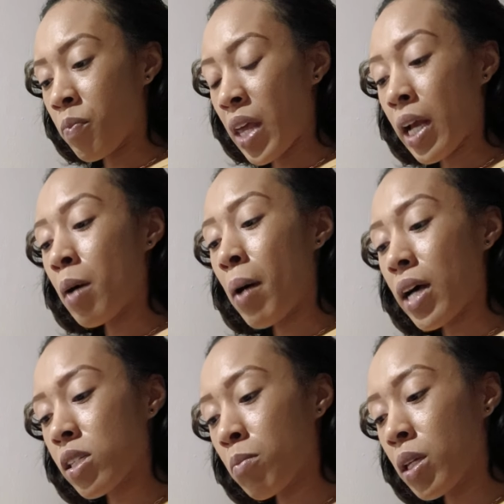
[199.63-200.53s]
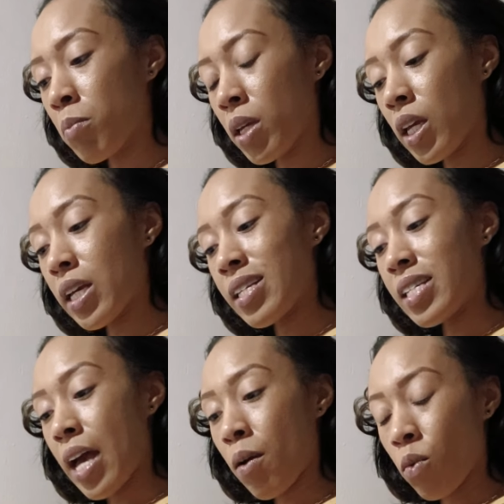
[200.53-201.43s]
They could possibly be in
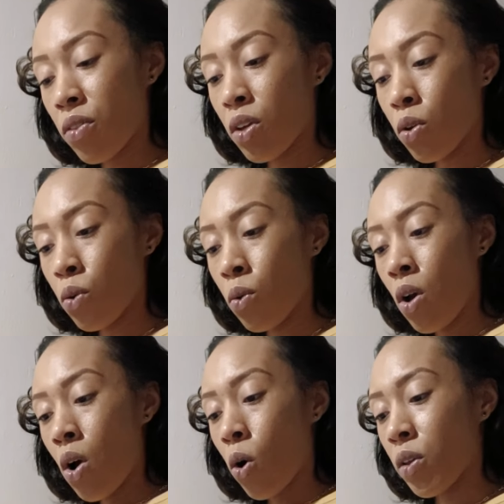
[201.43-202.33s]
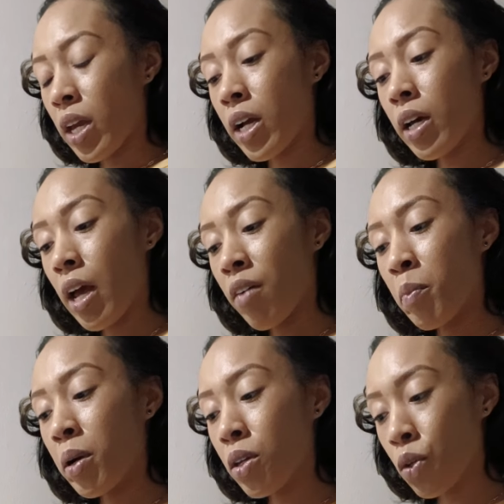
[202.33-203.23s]
debt with you, or they could have
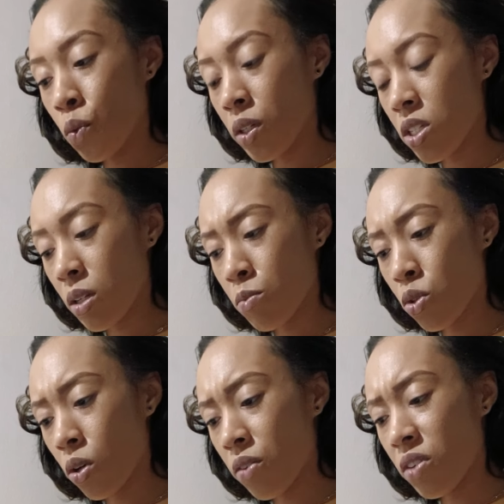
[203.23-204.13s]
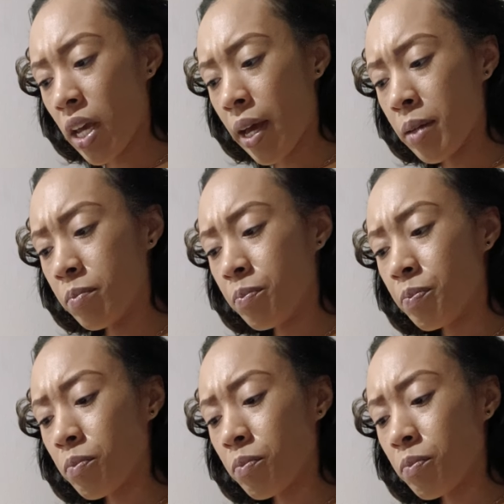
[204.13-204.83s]
put you in some sort of debt.